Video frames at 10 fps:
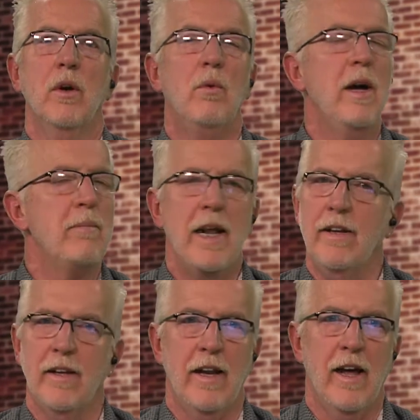We're
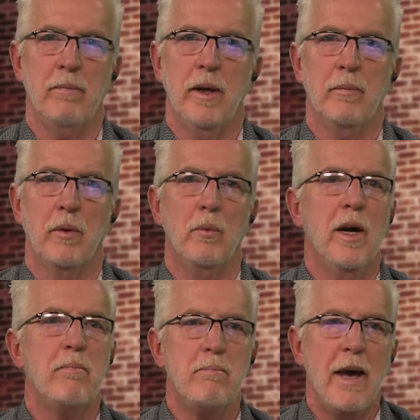better than that, people.
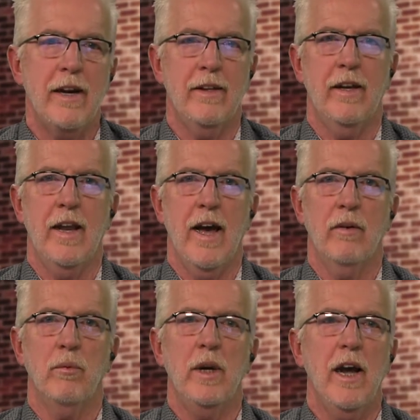We're better than
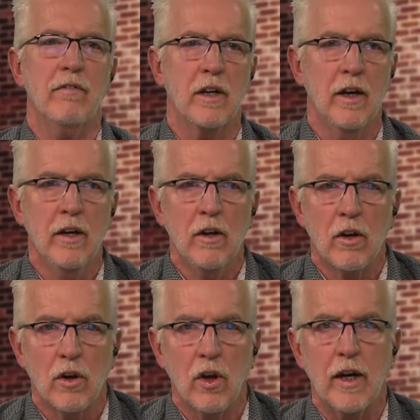that. We have to
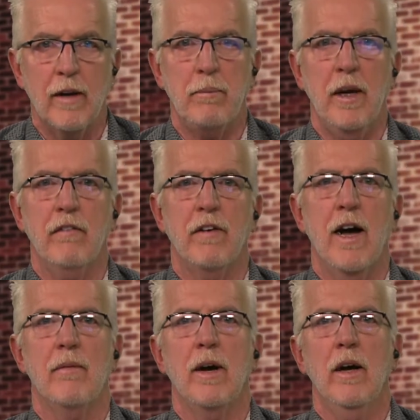look at Big
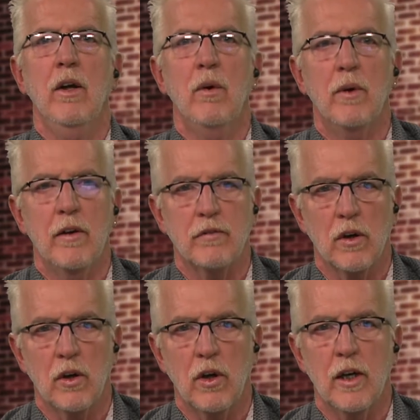Pharma. We have
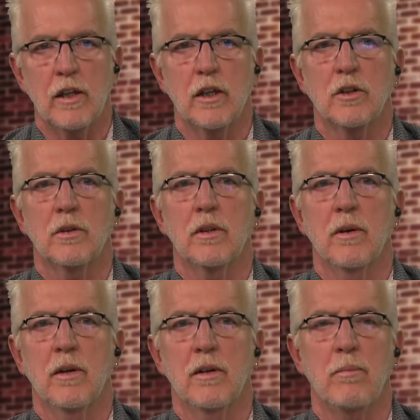to look at this,
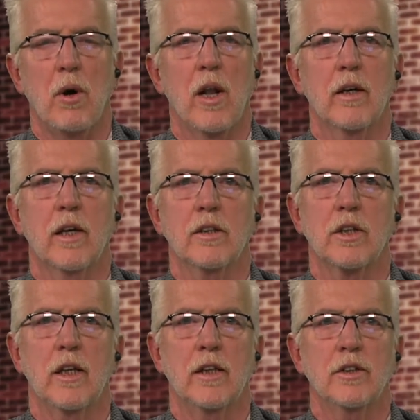the
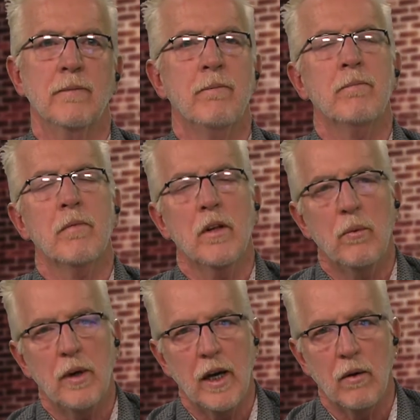politics of this.
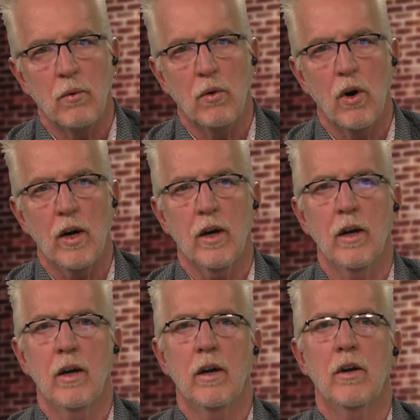We got to
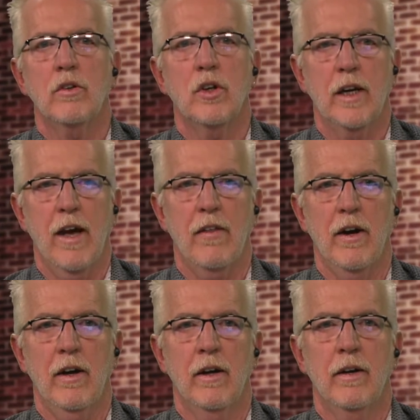work
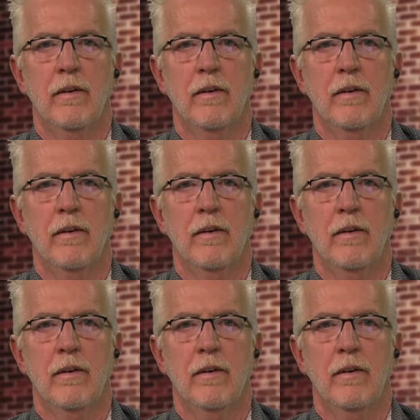together.